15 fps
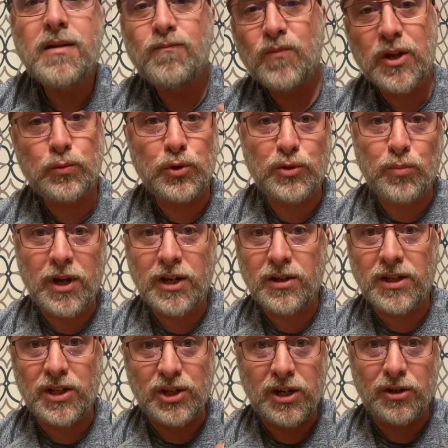This one's bringing
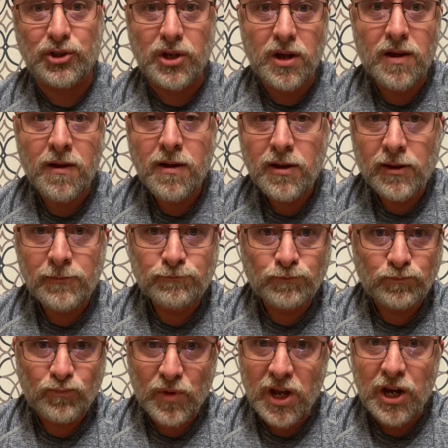on the tears
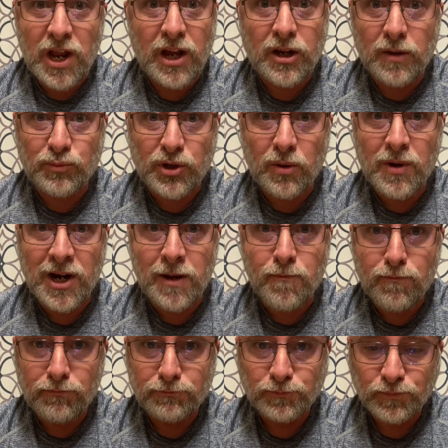and hiccups already.
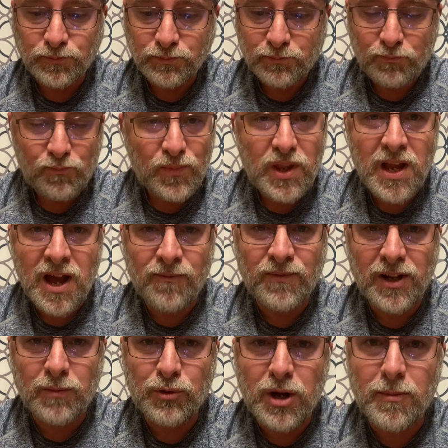I
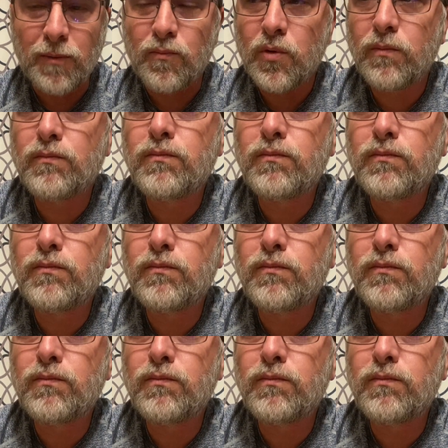feel them coming.